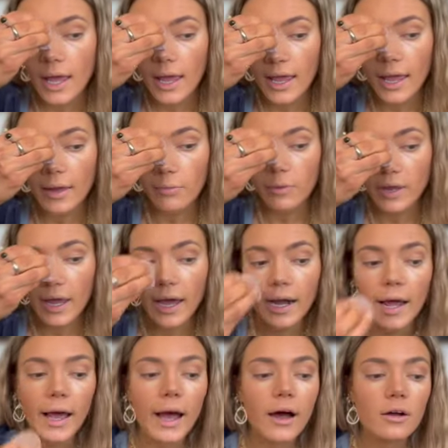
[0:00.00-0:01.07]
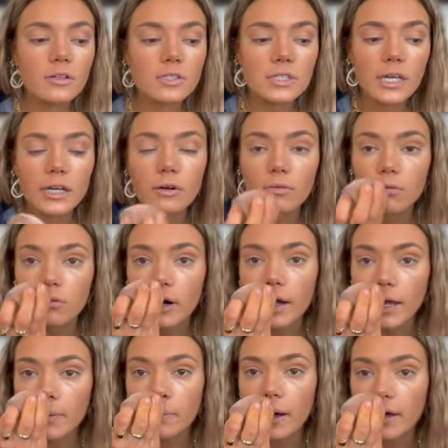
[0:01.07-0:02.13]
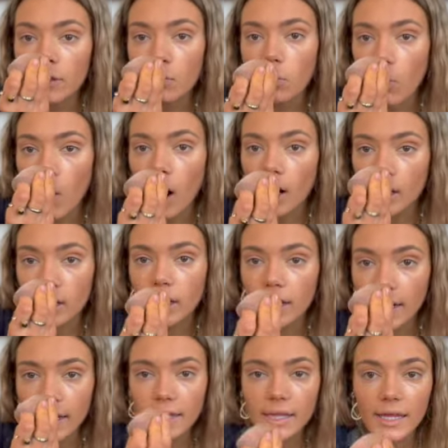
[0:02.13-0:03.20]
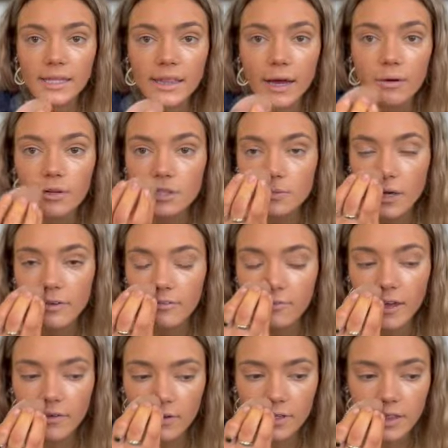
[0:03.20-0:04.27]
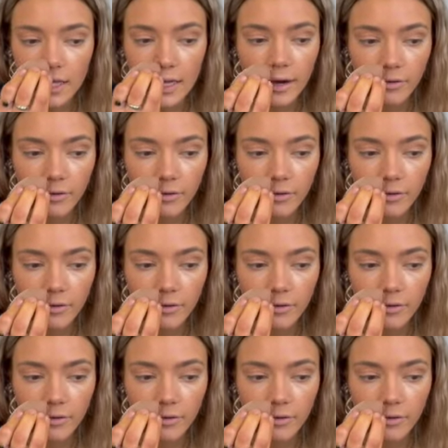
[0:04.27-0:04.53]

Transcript: and we had a house like right by the water and like that was my favorite thing.